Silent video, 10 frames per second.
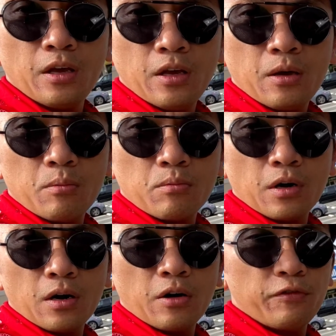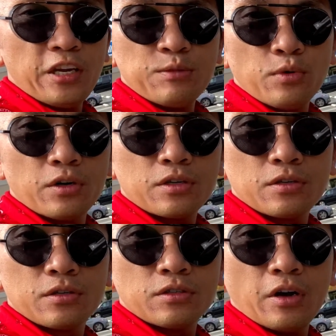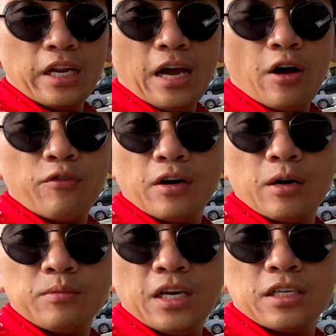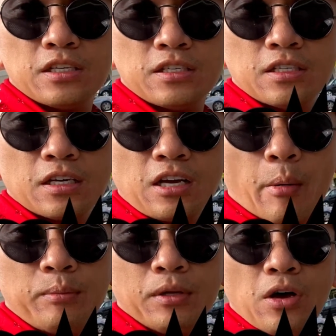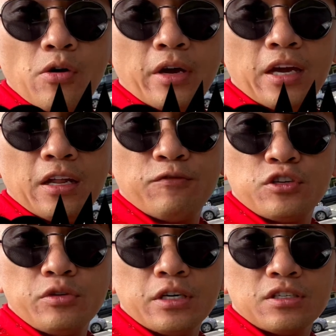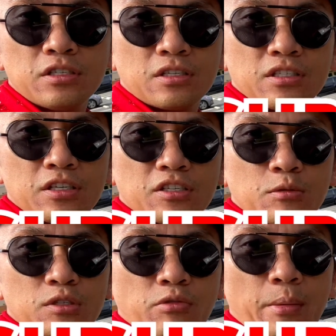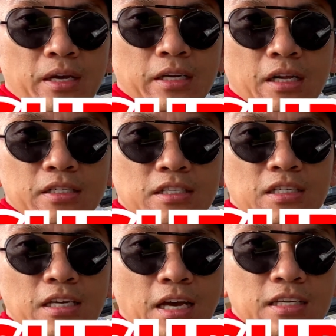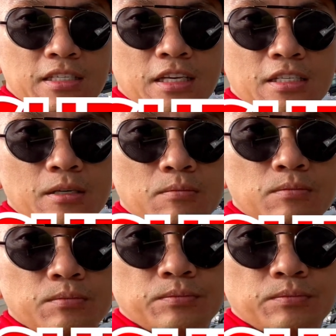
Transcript: uh, Facebook? So anyhow, um, yeah, just uh, comment below, and if you're new here, consider subscribing, and I'll see you guys next time.